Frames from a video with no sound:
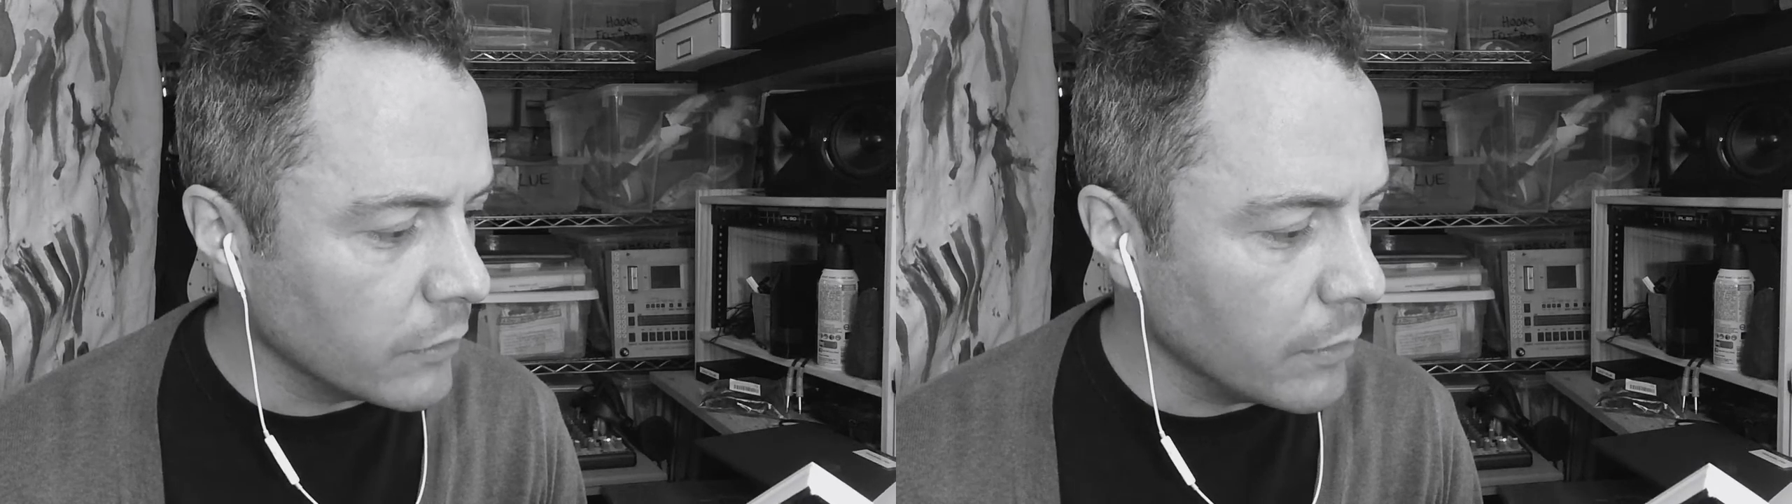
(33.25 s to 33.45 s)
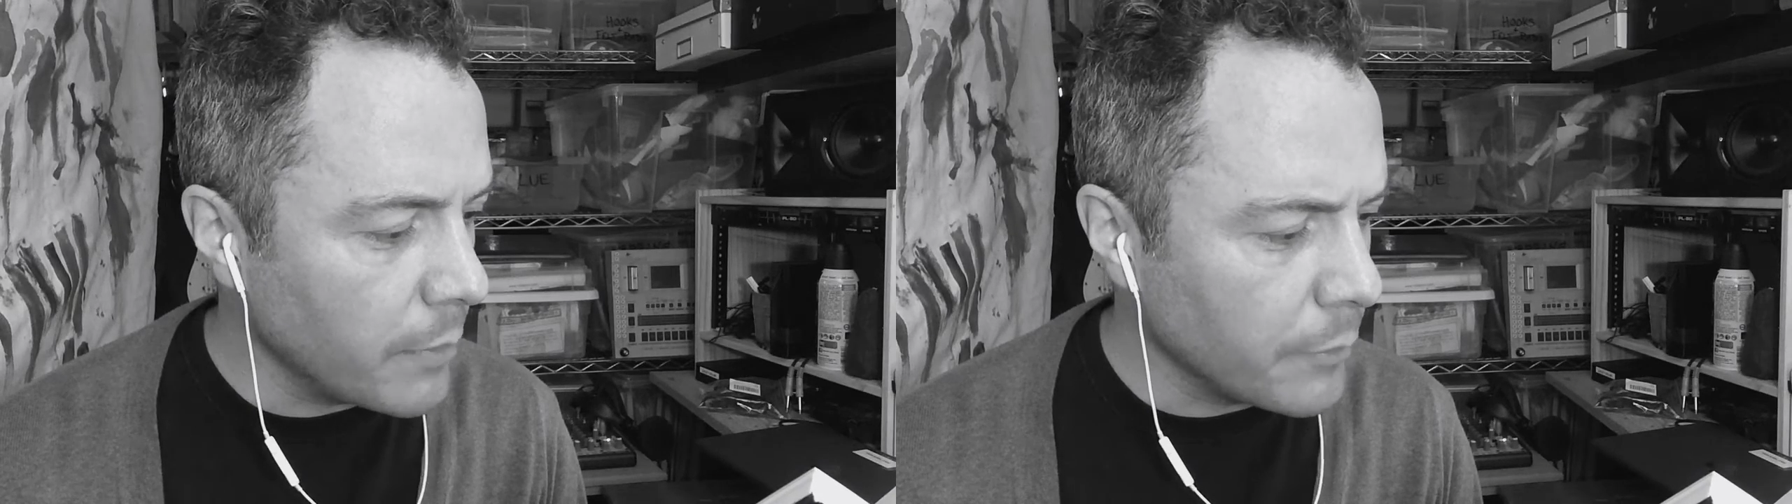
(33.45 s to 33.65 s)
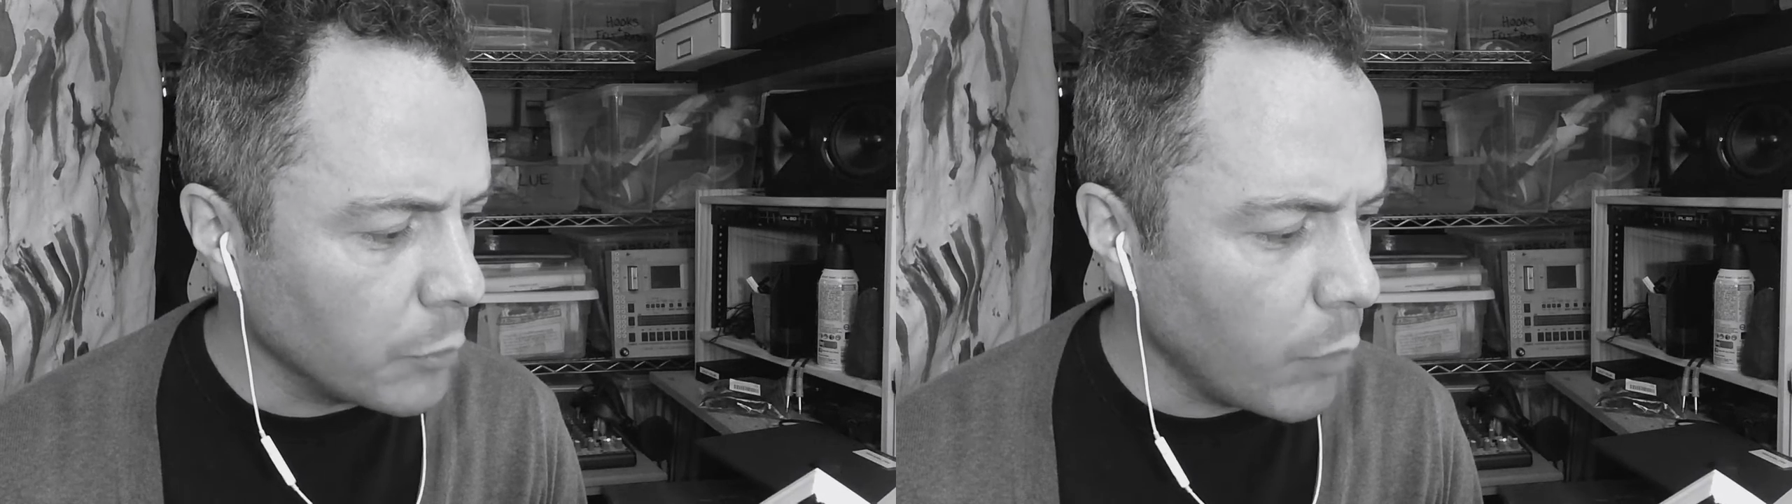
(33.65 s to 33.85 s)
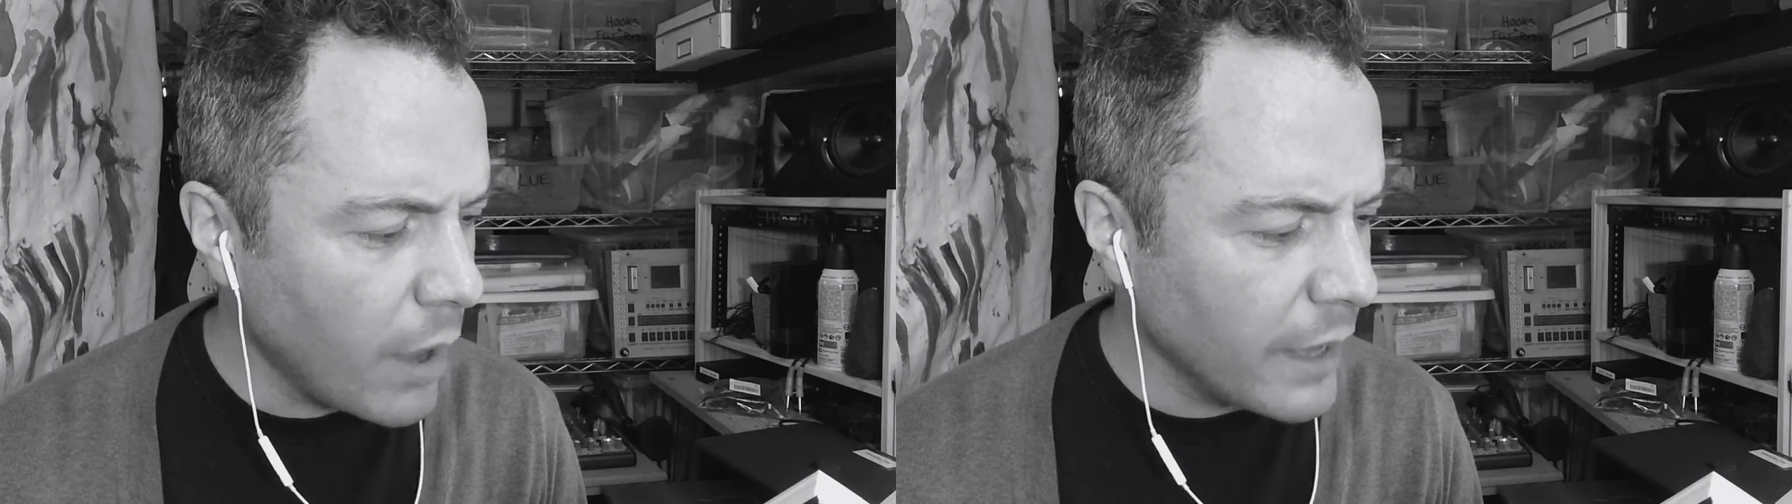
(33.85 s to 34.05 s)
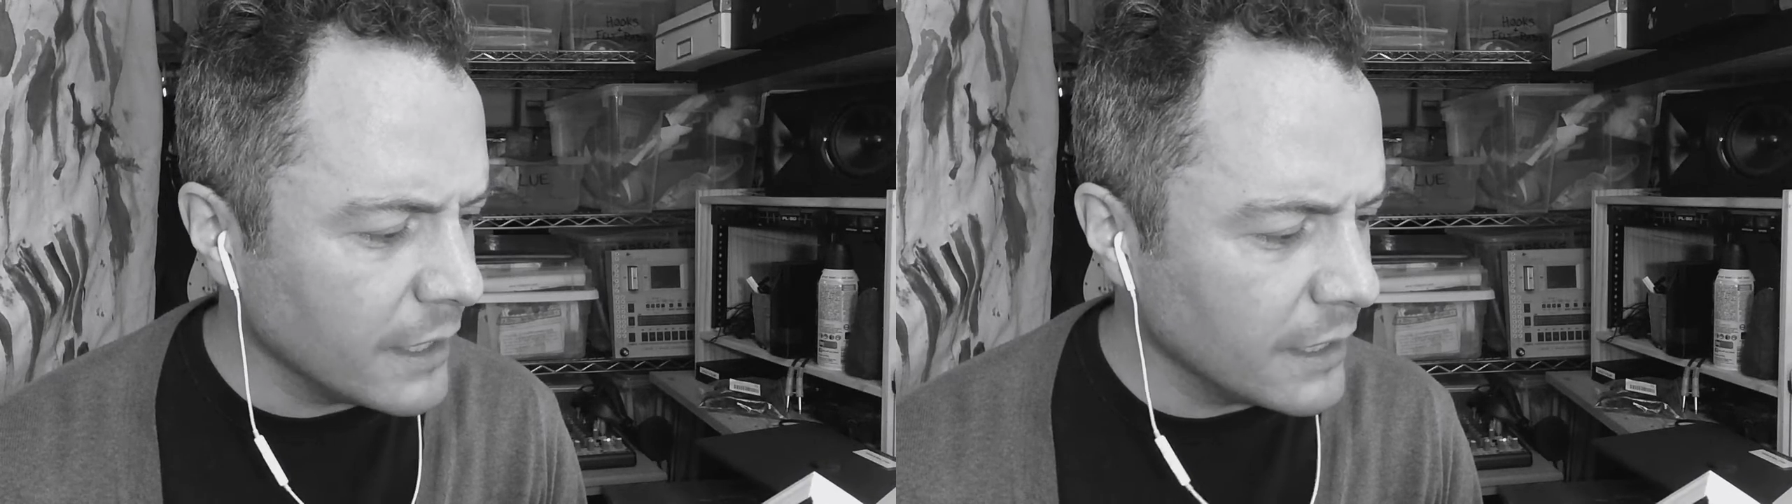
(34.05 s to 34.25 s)
remember
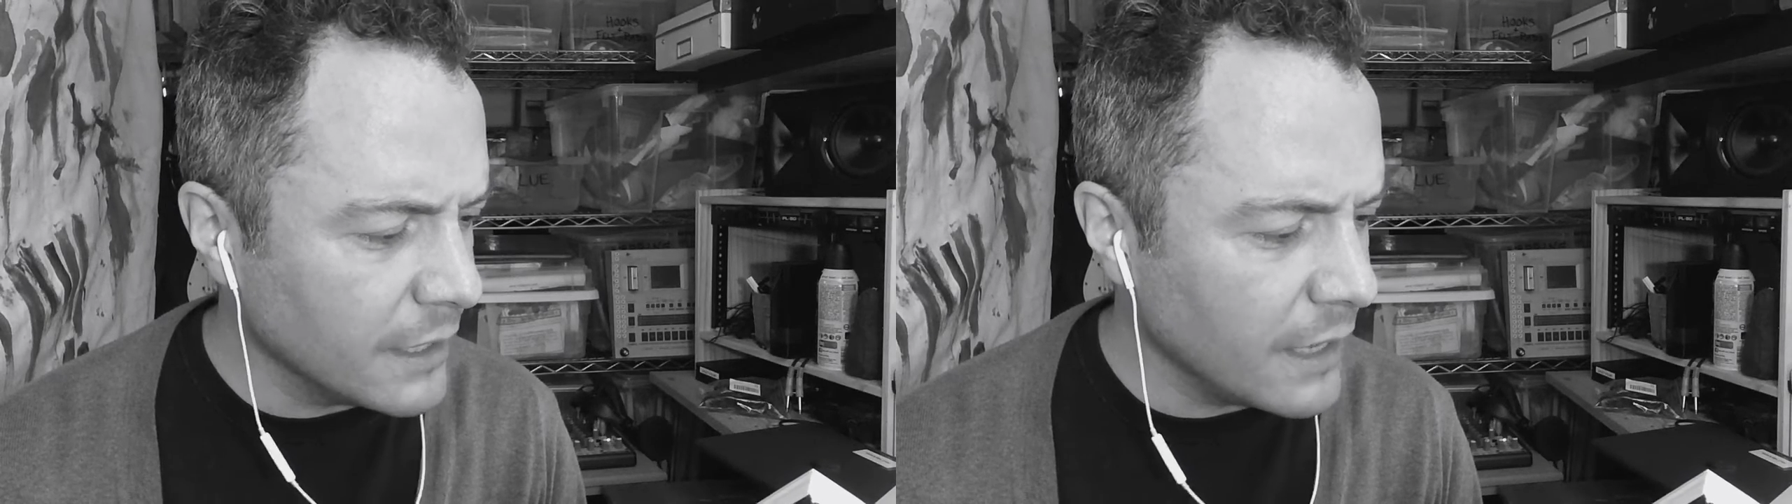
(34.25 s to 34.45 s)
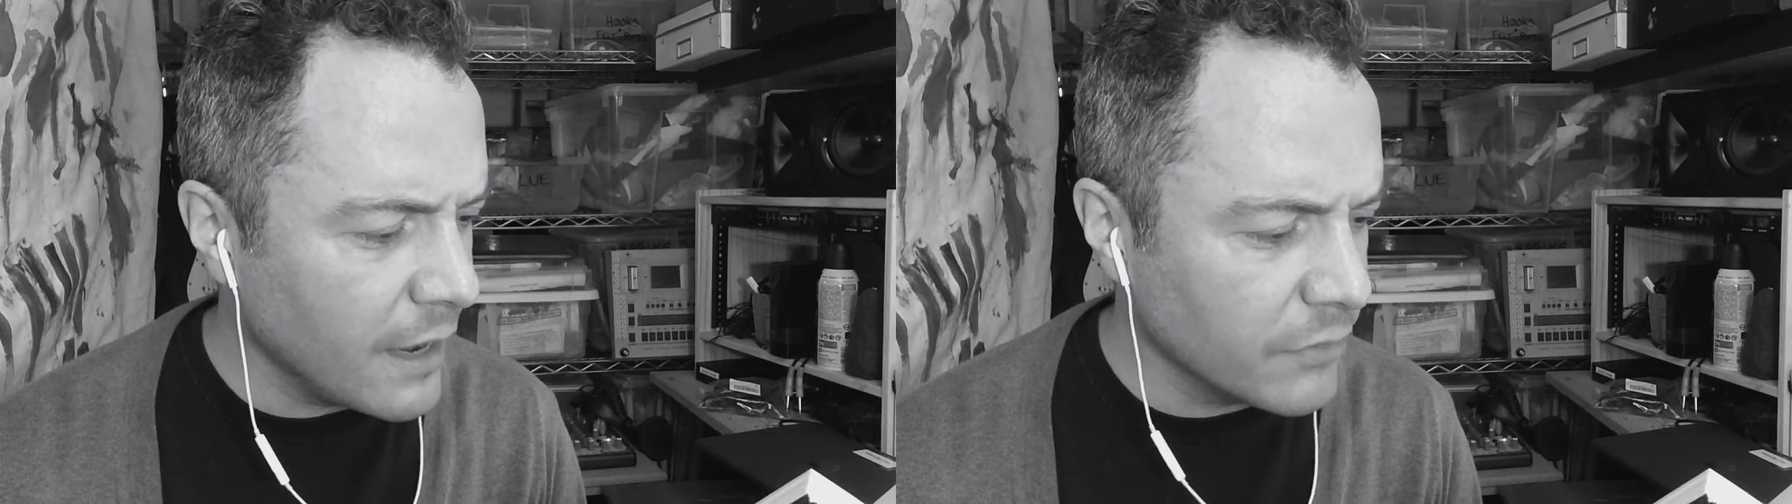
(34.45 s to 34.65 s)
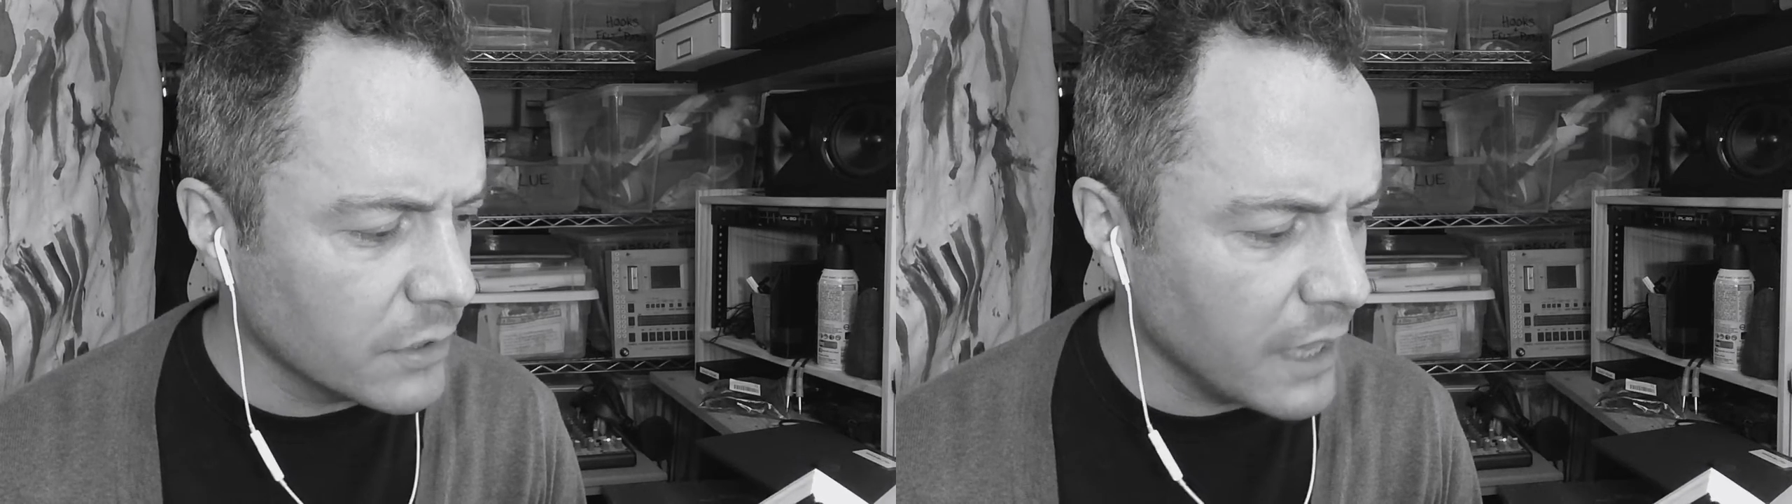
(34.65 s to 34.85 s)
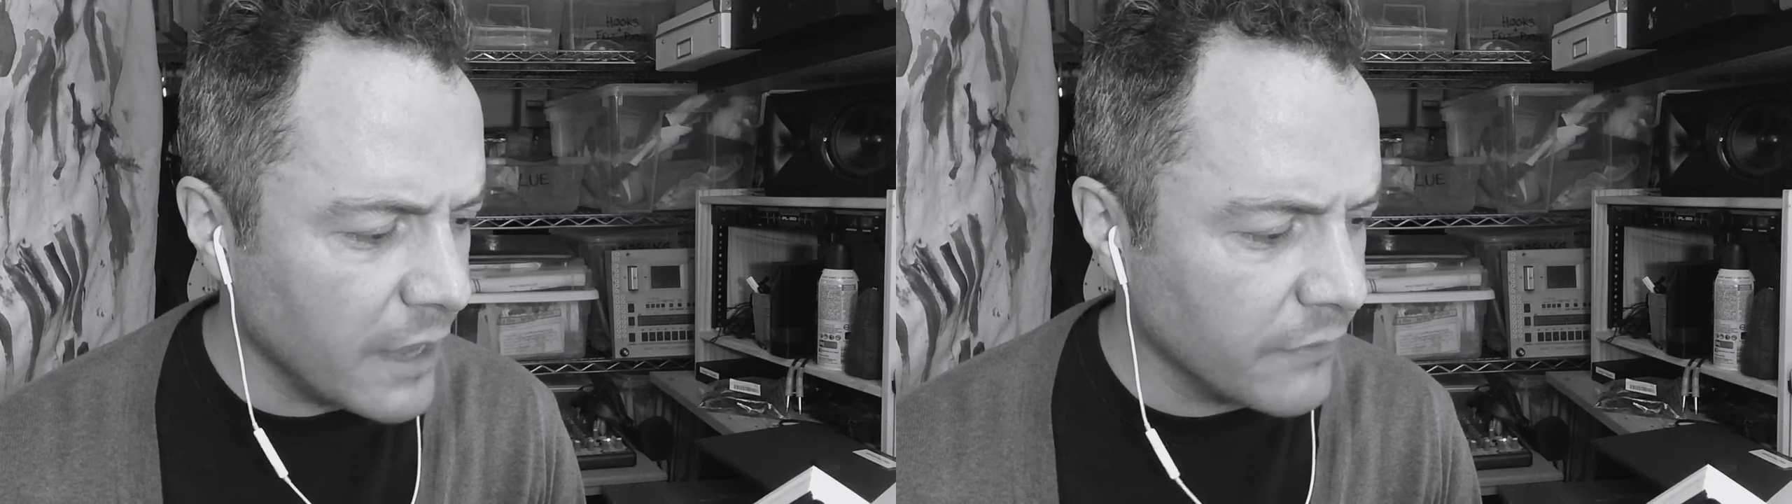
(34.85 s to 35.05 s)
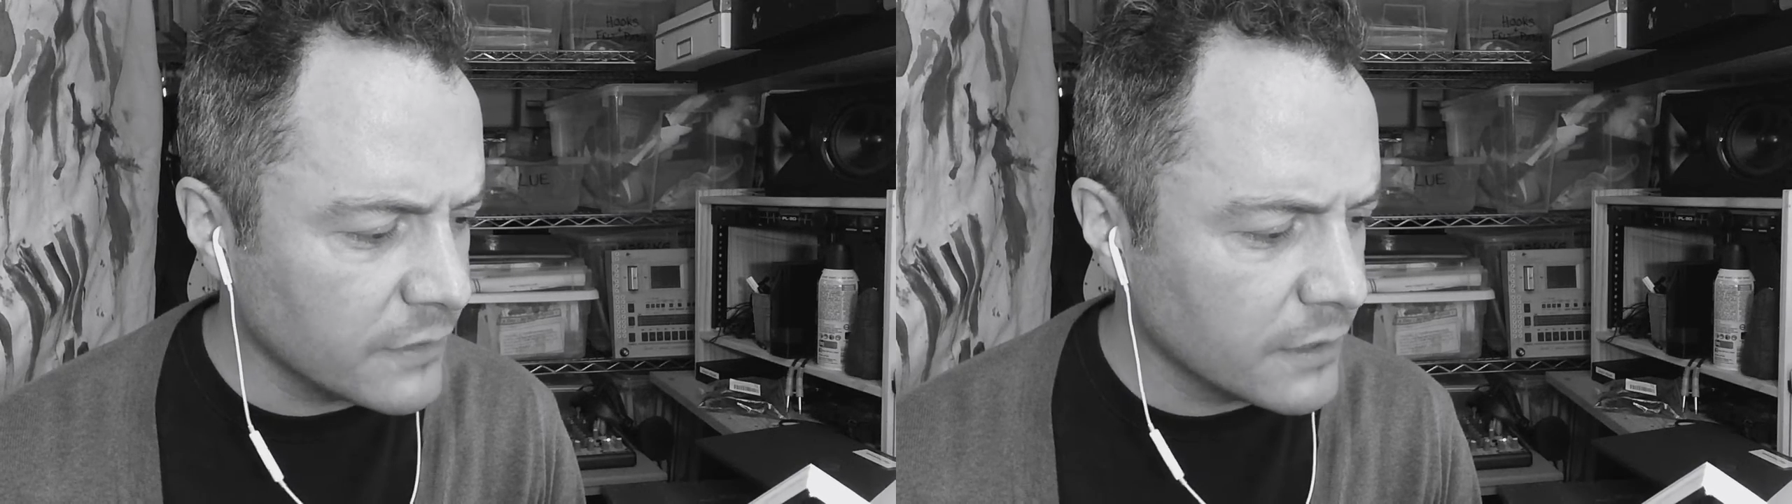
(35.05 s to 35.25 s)
why he had ever
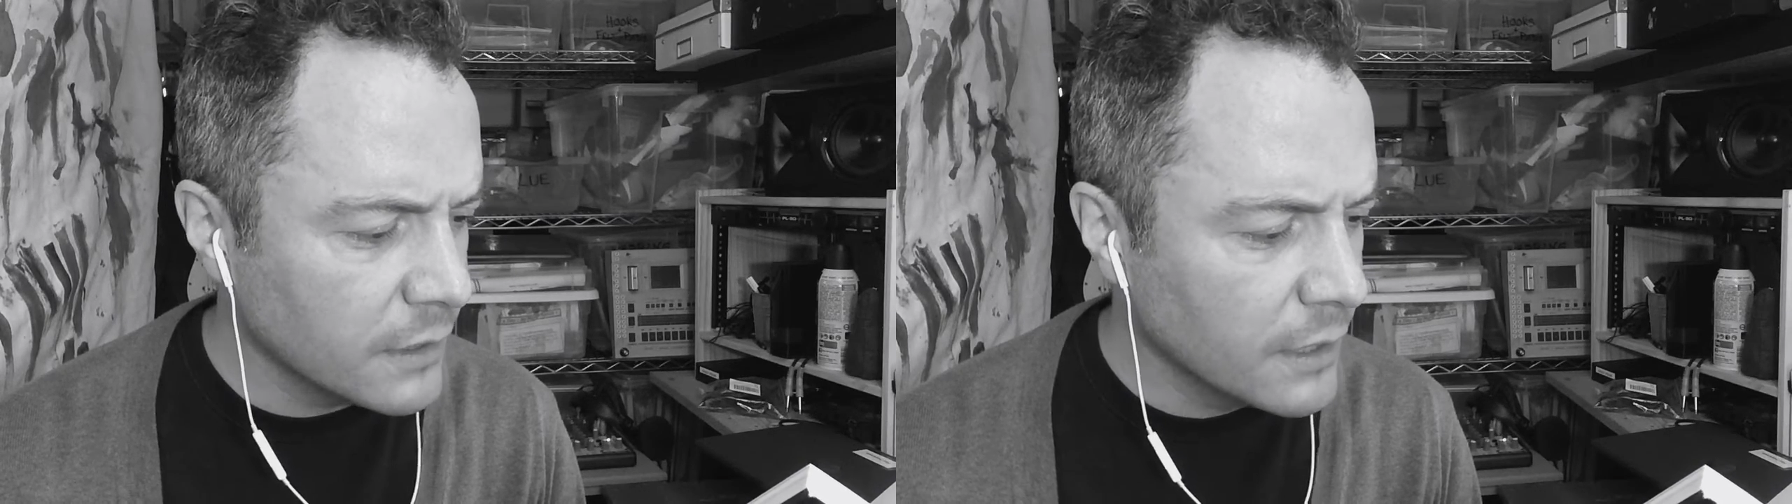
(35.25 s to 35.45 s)
left.